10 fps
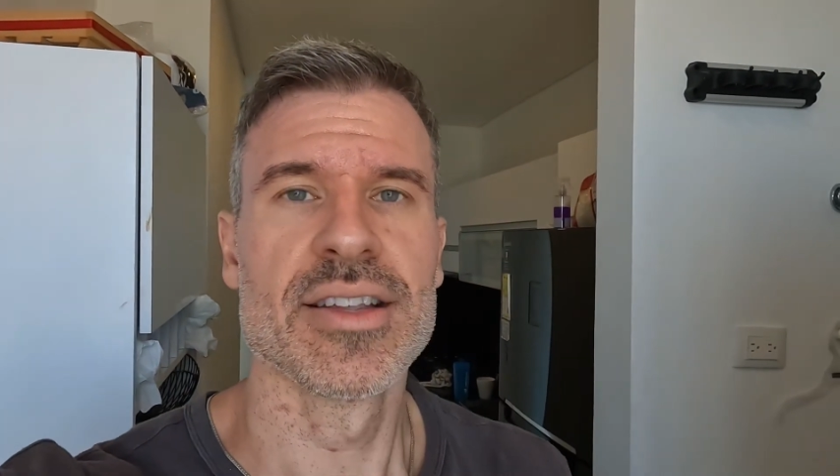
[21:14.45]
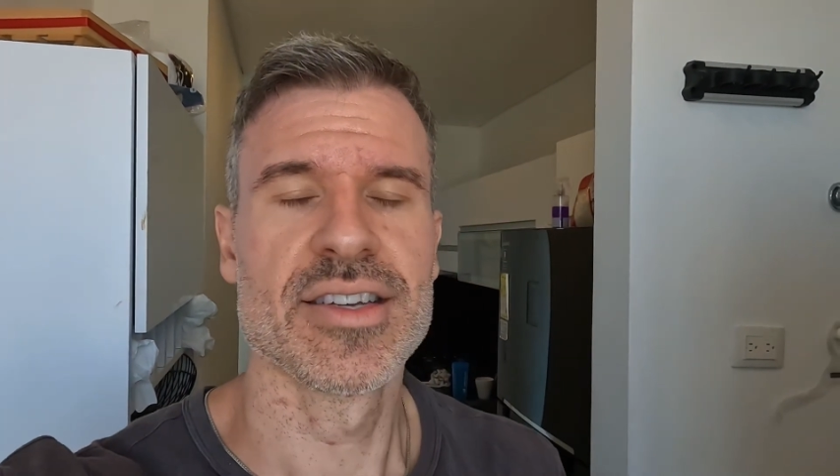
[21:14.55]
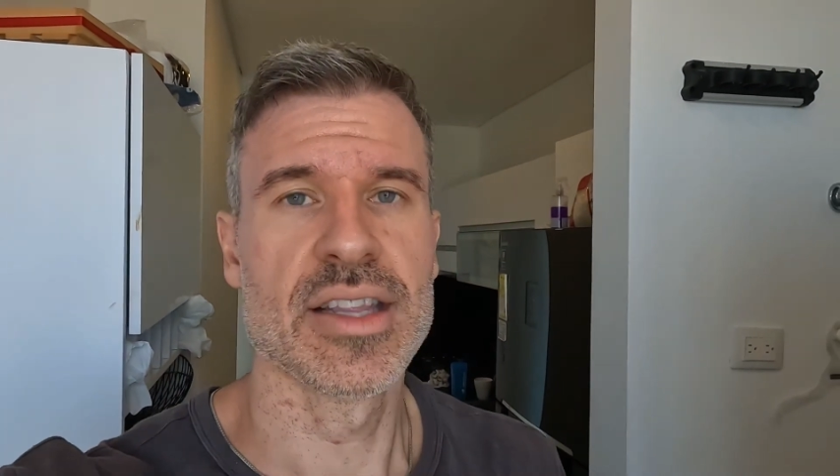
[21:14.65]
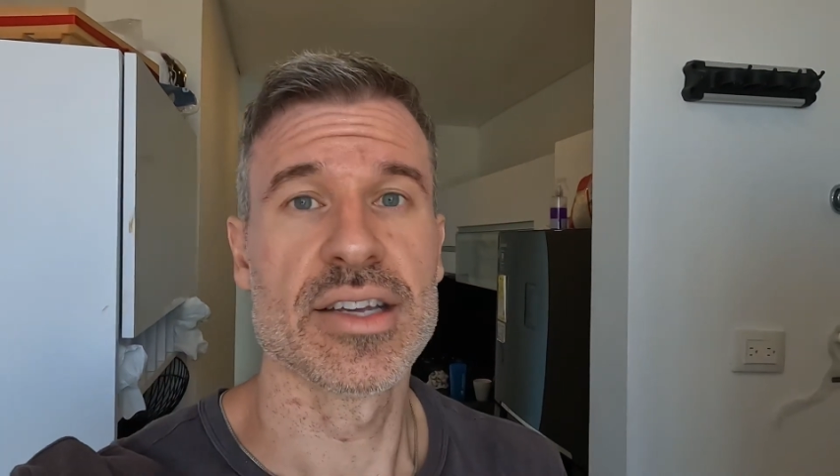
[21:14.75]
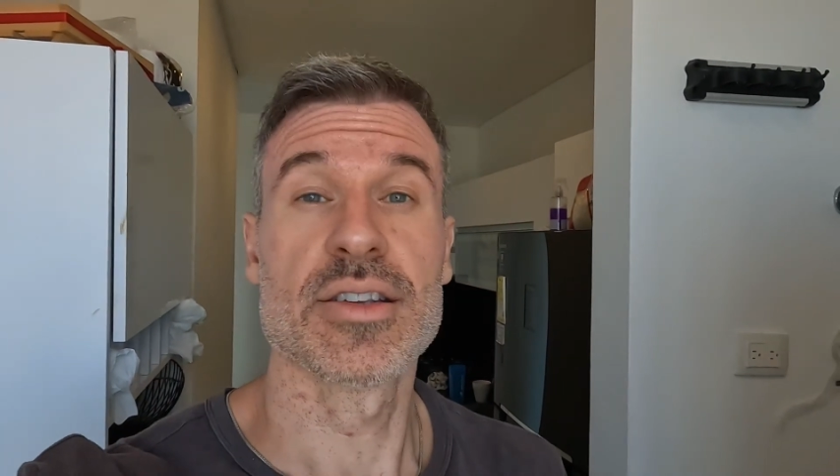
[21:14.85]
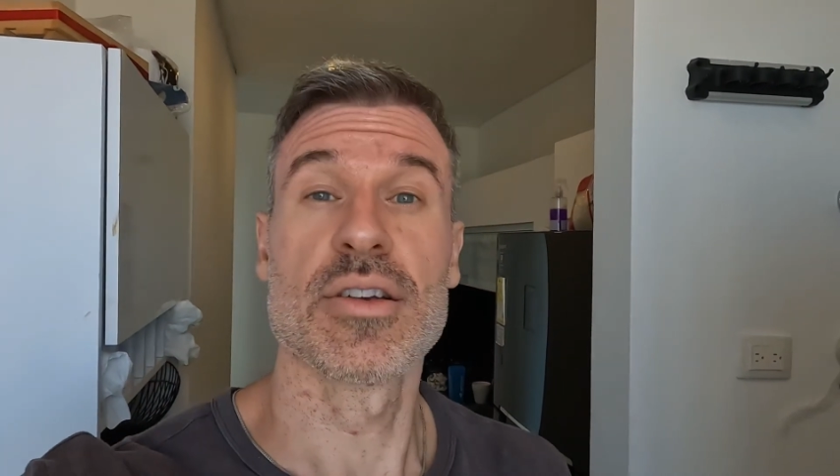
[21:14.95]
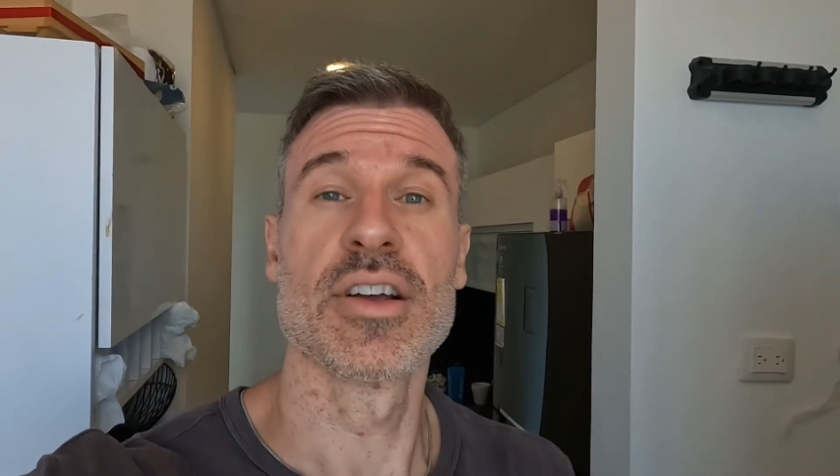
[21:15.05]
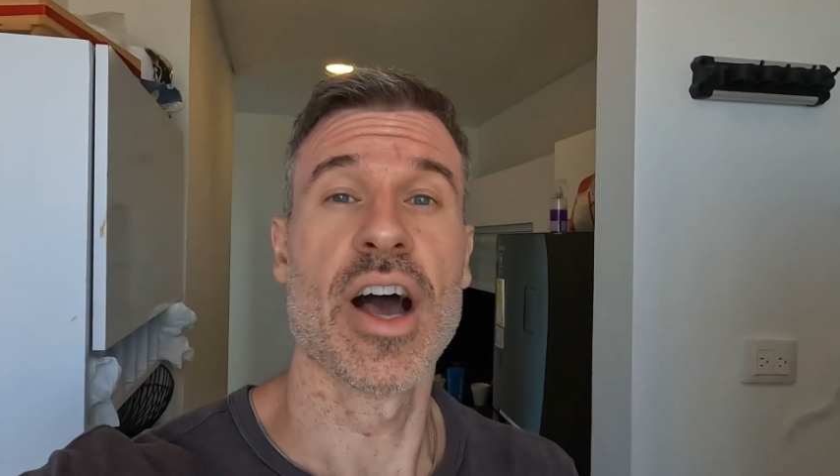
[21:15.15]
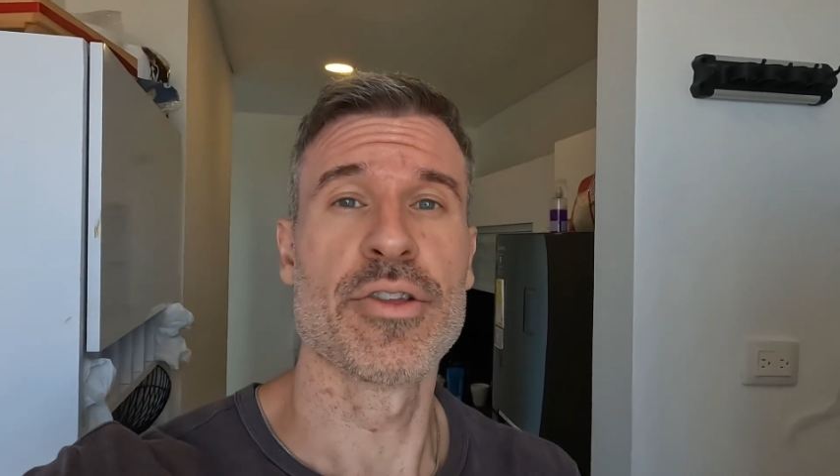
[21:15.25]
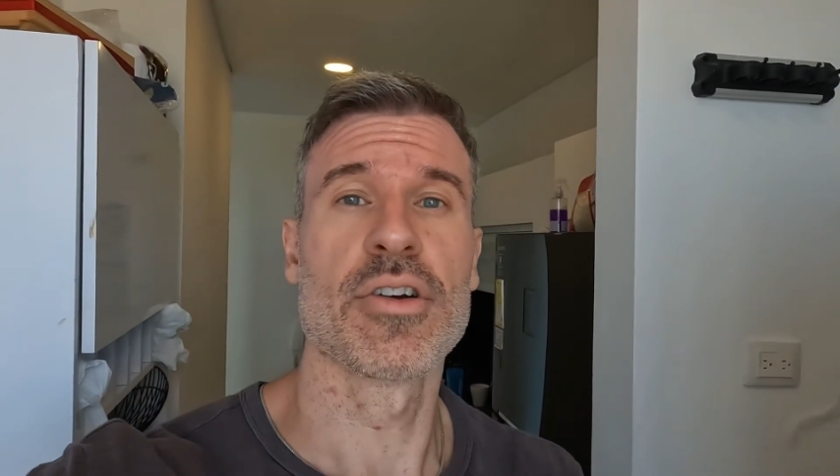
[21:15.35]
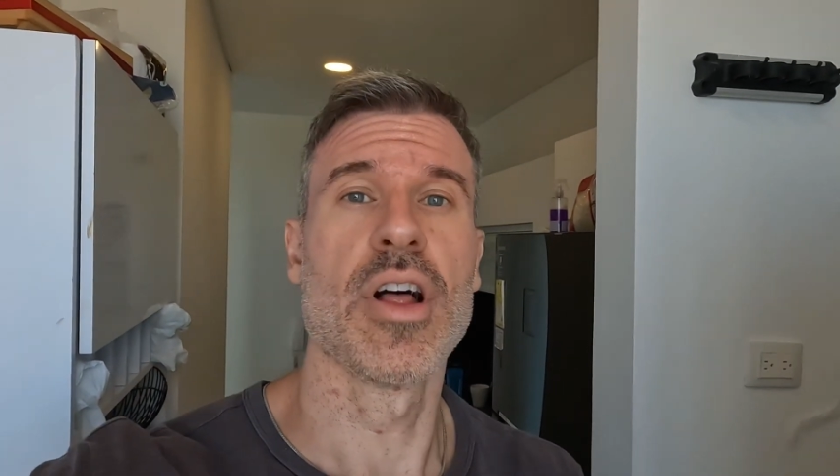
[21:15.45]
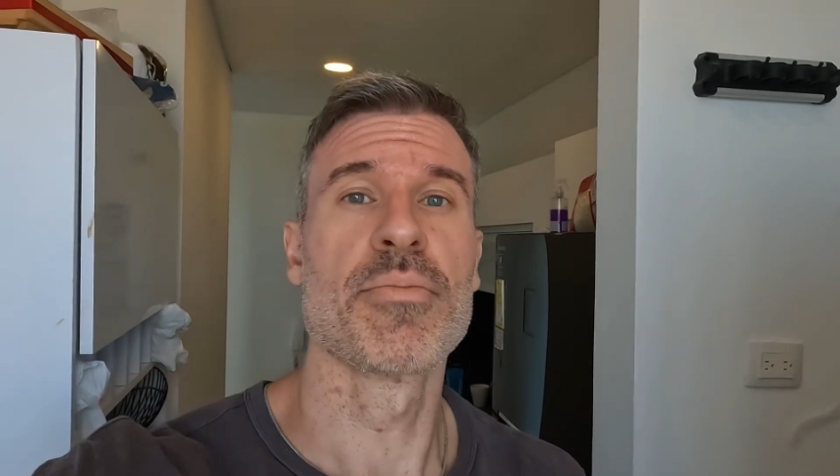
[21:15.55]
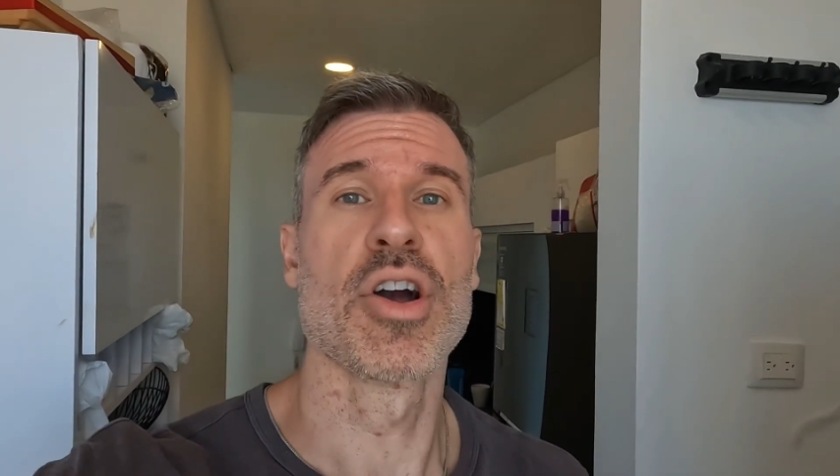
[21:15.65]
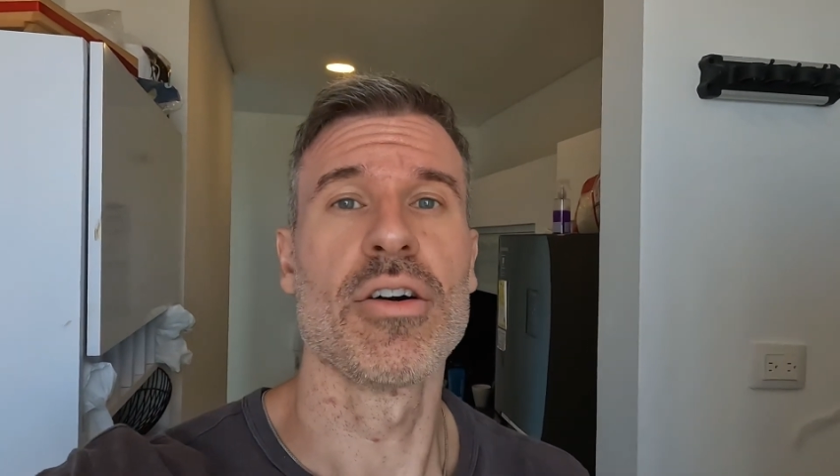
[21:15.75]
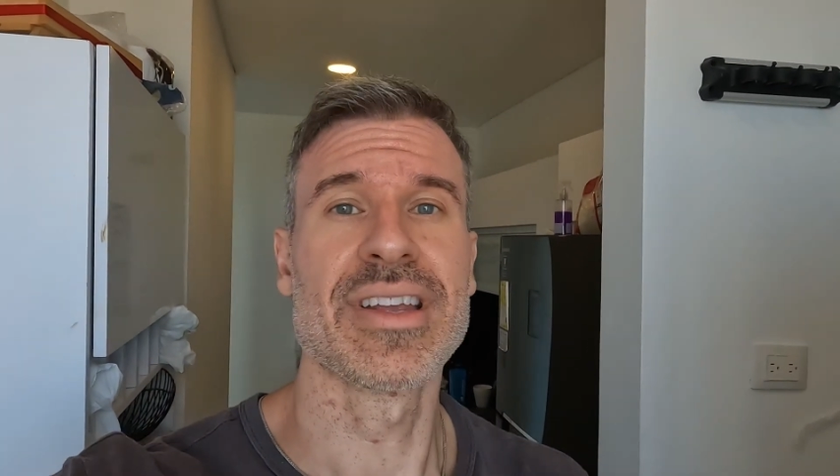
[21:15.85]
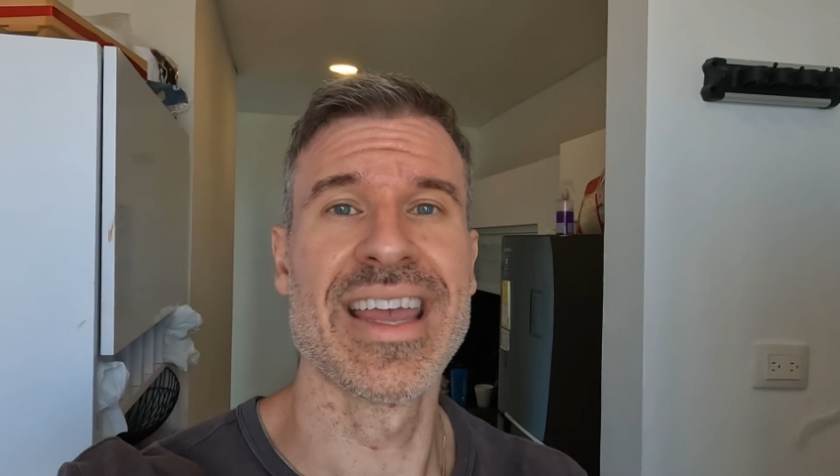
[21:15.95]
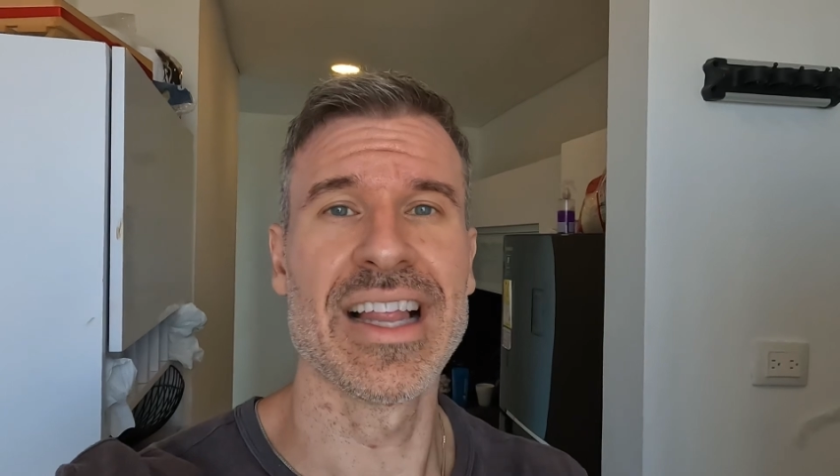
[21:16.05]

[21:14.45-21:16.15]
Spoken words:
to this other club called